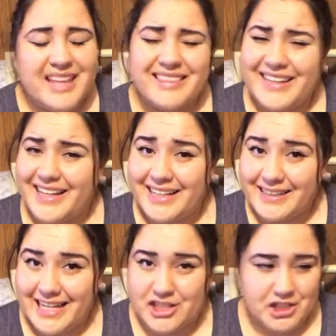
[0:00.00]
Like
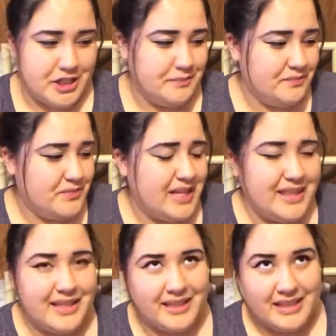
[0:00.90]
last year
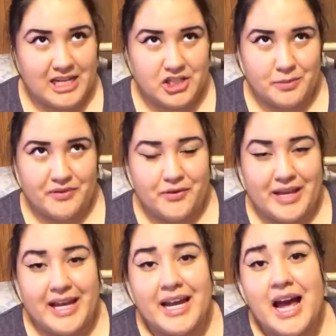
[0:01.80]
and the last year before
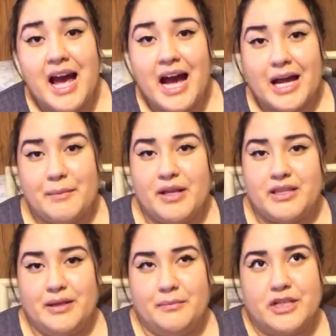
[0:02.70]
that, I bought
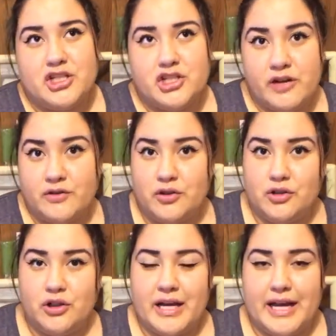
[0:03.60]
them
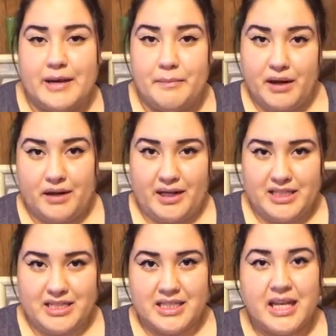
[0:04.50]
shovel and a
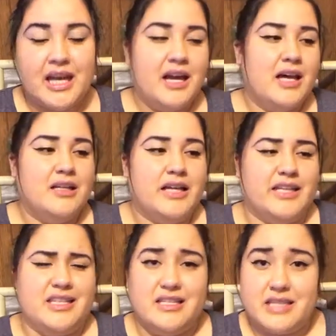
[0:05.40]
bucket.
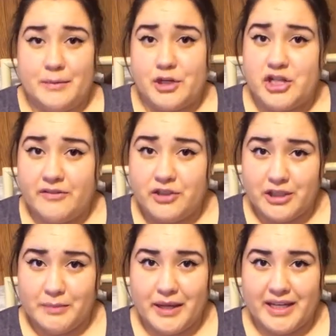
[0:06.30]
Like the summer shovel
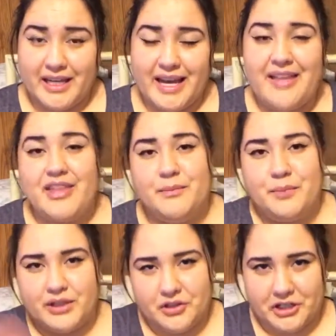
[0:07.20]
in a bucket, and then
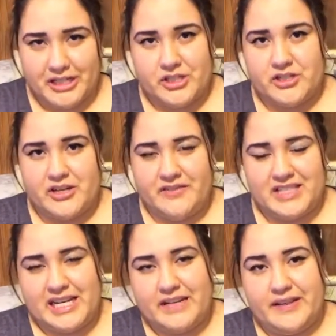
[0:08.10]
put their Easter stuff
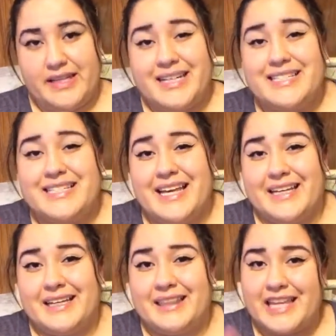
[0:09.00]
inside of it because
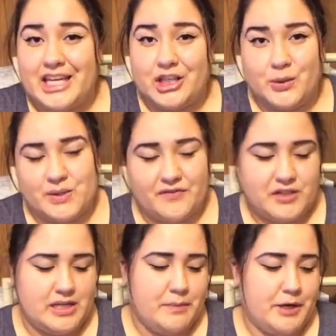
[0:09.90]
then they can use it for
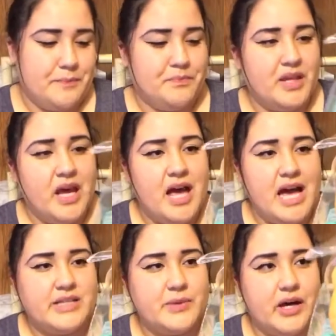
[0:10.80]
summer
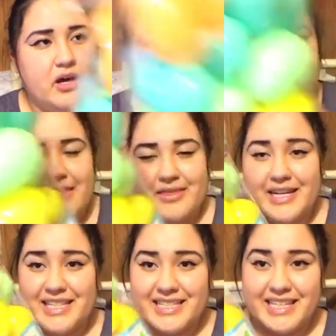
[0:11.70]
as well. The
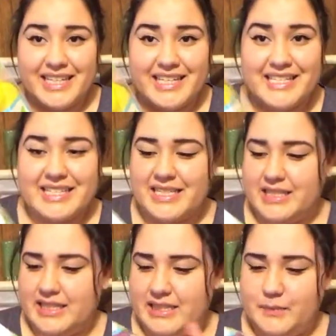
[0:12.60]
next thing is
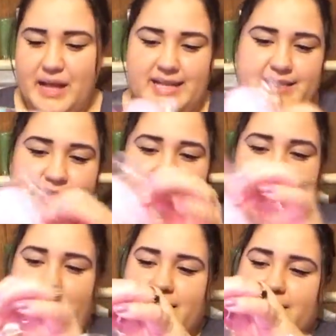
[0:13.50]
these plastic
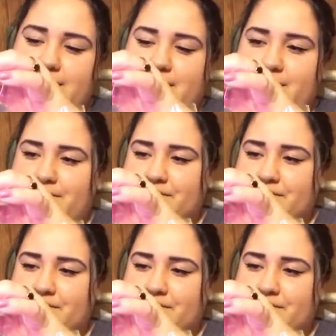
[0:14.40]
eggs.